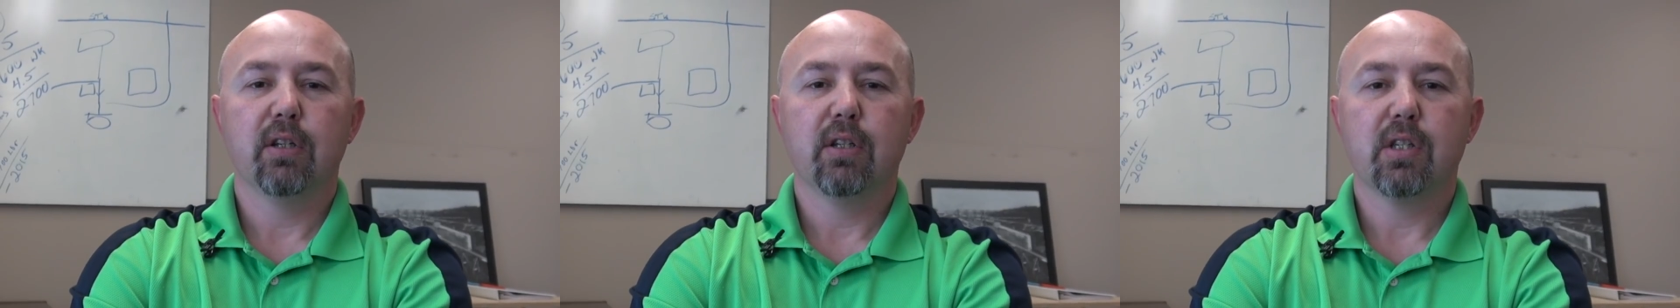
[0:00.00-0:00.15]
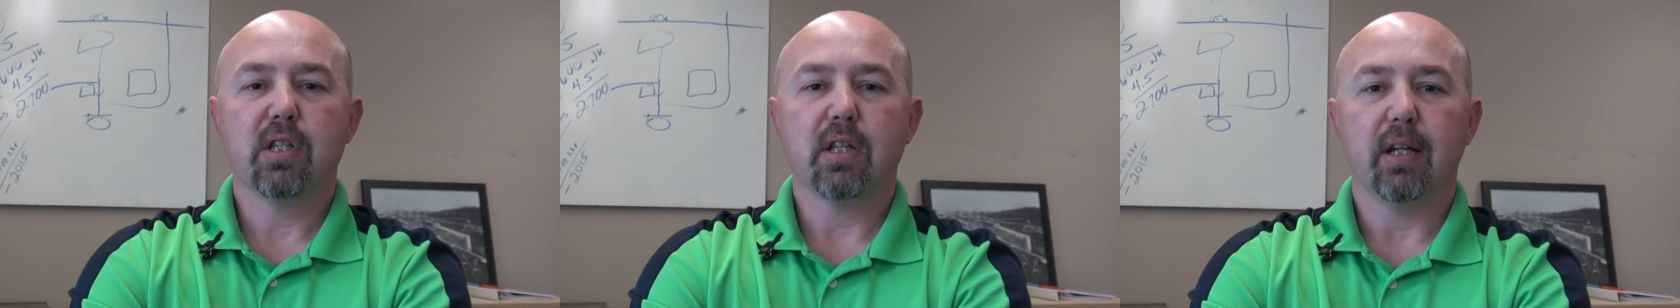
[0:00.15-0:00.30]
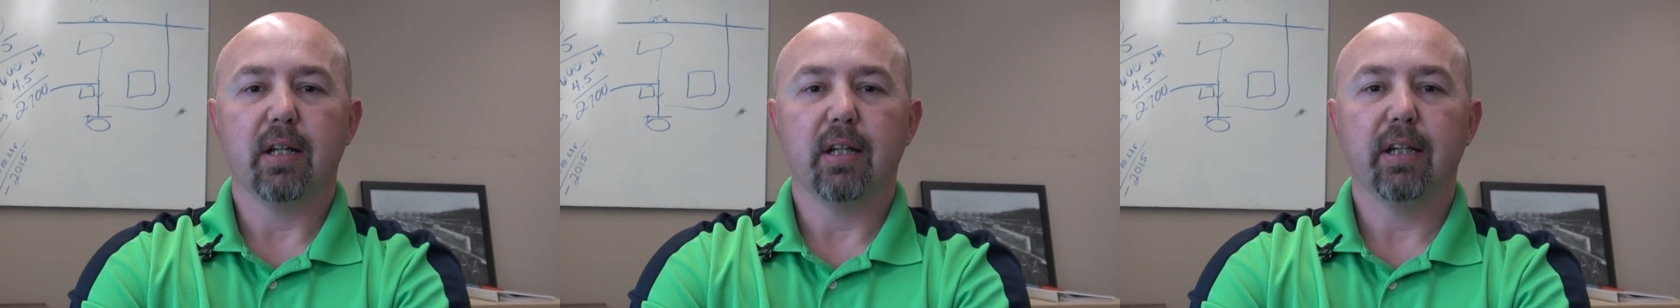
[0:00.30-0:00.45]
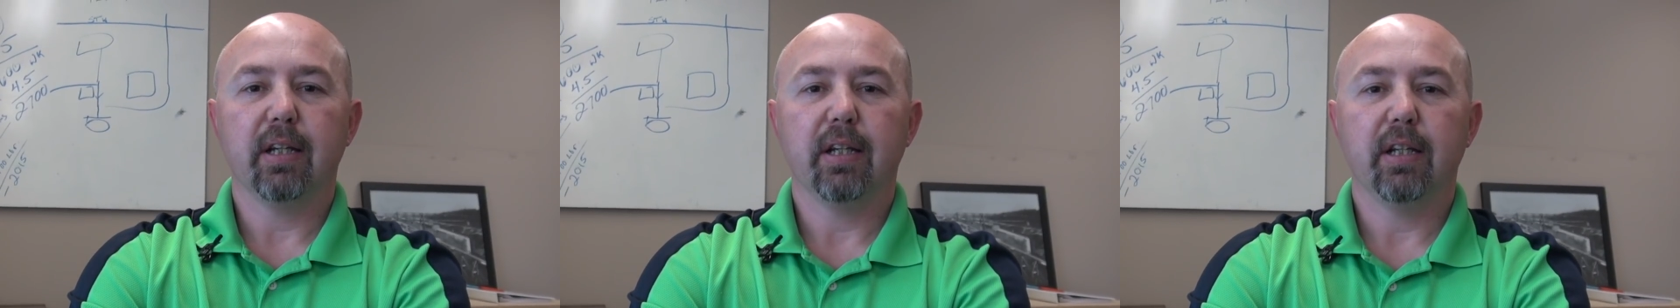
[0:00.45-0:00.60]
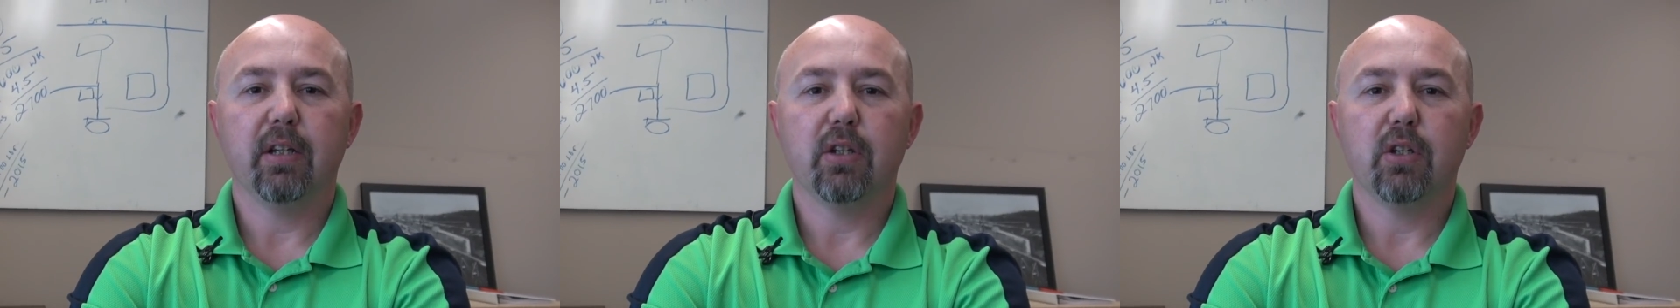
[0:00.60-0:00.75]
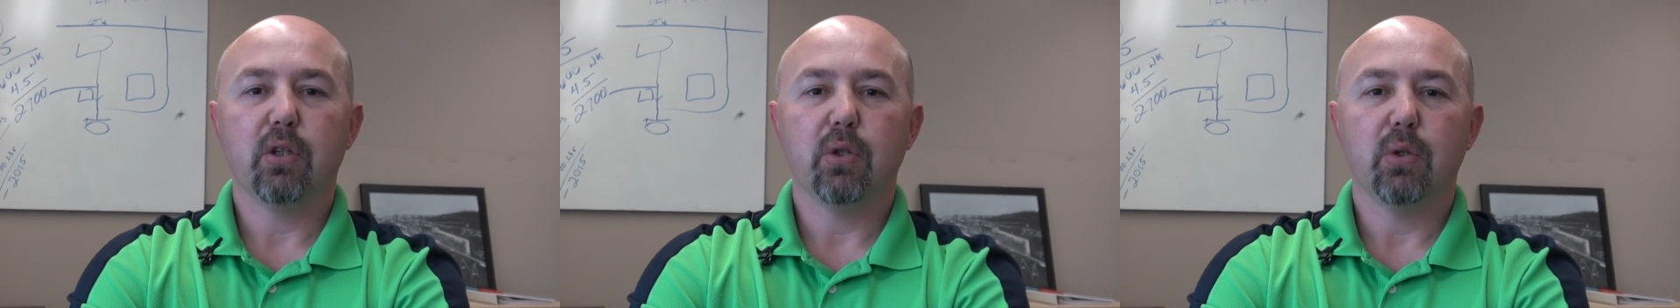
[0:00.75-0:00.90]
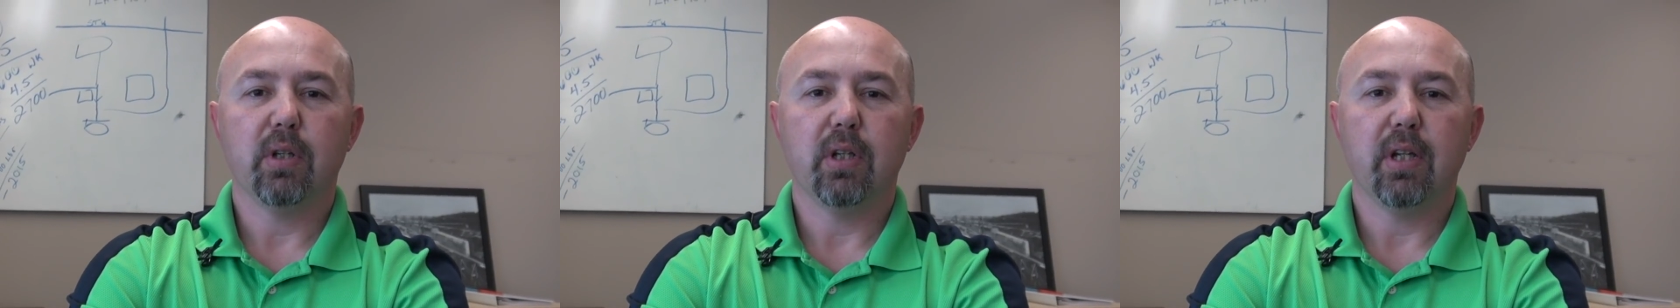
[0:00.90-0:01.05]
selling
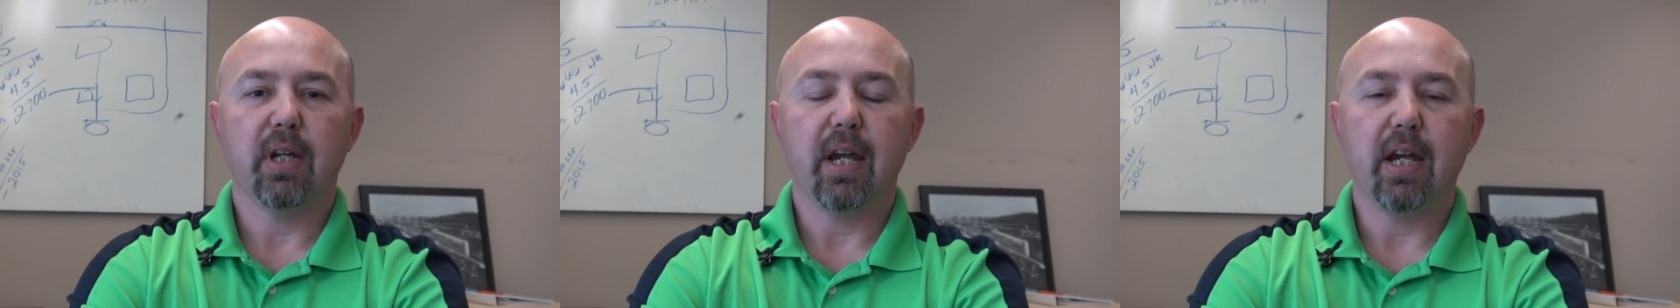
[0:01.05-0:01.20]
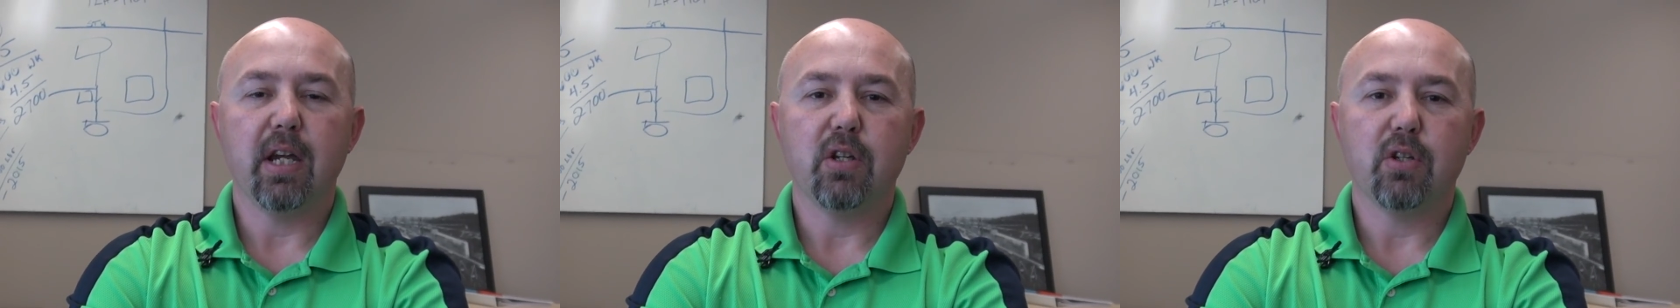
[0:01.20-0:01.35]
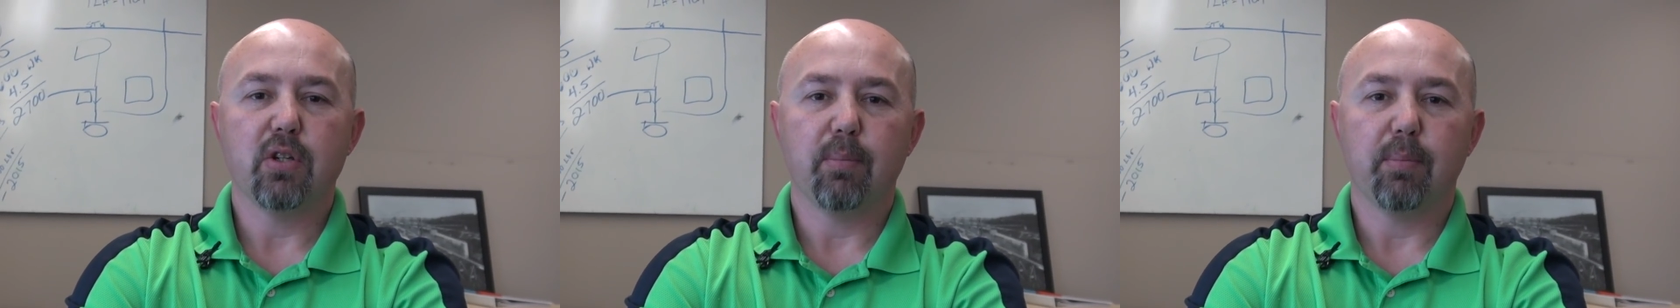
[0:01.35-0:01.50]
into the Asian